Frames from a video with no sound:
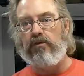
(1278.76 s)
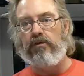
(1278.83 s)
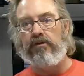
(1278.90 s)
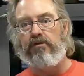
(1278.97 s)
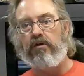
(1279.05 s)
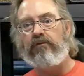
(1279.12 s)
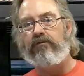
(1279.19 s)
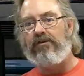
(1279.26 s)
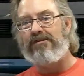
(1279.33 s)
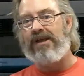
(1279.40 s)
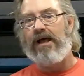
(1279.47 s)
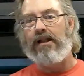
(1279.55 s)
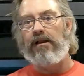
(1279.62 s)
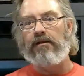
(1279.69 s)
So it's great for
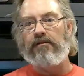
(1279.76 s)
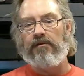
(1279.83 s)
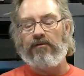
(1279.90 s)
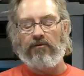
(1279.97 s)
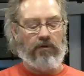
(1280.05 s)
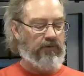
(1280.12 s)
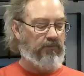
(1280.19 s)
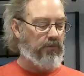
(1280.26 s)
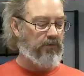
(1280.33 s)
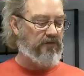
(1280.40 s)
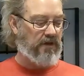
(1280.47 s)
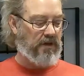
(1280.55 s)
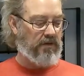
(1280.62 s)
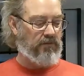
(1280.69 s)
salads. It's great for
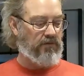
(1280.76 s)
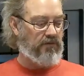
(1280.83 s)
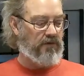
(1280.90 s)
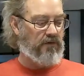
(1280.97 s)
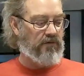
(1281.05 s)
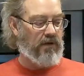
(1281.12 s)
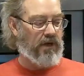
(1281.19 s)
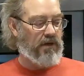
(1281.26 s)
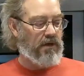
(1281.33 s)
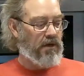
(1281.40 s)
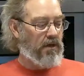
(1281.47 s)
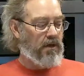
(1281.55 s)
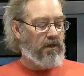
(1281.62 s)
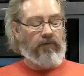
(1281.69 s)
sandwiches. It's great
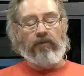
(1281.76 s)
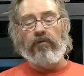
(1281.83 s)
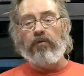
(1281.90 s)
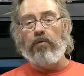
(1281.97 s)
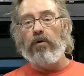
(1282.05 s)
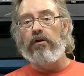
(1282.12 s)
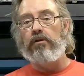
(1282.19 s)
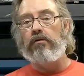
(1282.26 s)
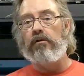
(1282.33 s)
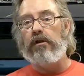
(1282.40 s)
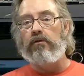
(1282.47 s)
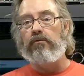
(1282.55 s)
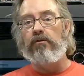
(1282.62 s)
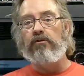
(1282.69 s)
if you want to do
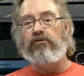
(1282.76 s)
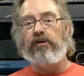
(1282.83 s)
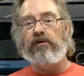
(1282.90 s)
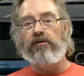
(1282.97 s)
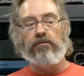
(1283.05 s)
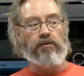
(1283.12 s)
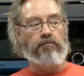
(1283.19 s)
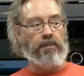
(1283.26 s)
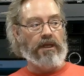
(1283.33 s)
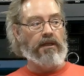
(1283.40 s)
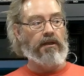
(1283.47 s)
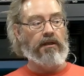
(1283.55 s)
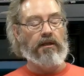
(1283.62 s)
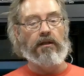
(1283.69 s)
like grilled cheese with
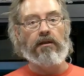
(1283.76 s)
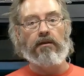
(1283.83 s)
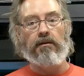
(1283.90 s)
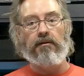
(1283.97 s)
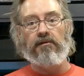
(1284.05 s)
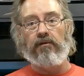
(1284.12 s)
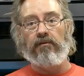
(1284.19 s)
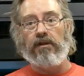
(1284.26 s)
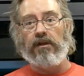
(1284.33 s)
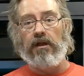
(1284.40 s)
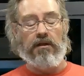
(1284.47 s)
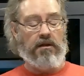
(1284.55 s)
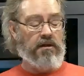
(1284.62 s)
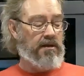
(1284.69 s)
bacon in it and stuff like
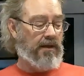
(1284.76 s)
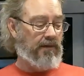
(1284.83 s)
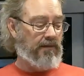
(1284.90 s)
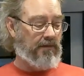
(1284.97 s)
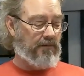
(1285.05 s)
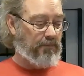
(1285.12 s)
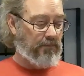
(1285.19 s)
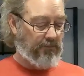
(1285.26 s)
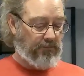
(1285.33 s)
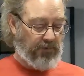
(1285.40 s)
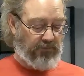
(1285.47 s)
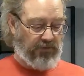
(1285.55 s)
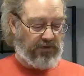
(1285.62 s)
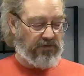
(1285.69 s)
that. This is
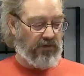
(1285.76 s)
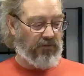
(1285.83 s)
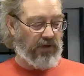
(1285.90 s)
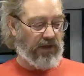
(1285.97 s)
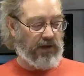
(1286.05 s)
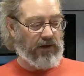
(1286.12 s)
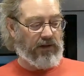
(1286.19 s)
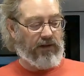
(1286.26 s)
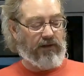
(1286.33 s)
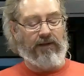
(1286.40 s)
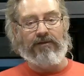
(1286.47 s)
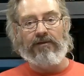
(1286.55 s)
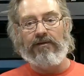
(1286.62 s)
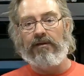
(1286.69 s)
perfect stuff, and it
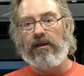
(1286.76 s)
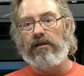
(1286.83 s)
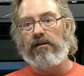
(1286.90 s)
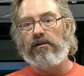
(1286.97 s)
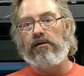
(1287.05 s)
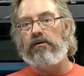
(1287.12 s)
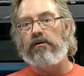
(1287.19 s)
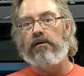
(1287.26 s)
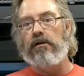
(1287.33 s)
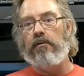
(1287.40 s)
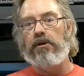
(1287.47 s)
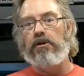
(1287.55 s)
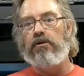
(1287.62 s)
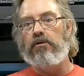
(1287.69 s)
doesn't take long. I
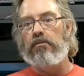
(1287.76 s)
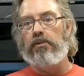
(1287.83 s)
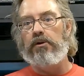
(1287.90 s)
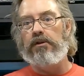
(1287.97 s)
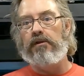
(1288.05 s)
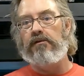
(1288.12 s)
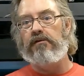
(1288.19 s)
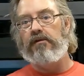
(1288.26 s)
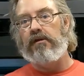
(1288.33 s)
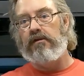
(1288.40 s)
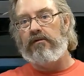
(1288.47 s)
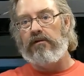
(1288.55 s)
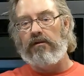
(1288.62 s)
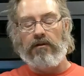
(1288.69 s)
mean, you can put these
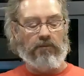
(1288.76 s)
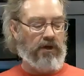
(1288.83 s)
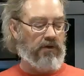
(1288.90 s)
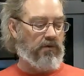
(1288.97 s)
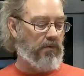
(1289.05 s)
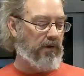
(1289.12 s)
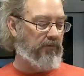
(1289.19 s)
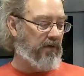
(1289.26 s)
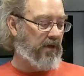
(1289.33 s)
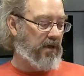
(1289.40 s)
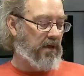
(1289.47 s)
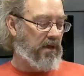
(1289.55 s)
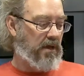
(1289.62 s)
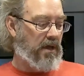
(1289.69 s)
things in the microwave.
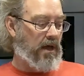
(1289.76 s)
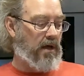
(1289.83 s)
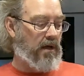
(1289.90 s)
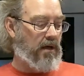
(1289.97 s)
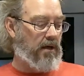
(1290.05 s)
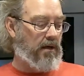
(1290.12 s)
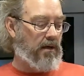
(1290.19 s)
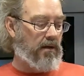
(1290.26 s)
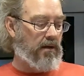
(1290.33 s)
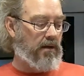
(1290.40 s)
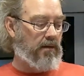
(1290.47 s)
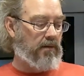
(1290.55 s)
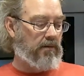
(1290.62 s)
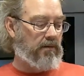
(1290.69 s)

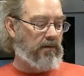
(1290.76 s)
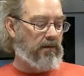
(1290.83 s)
4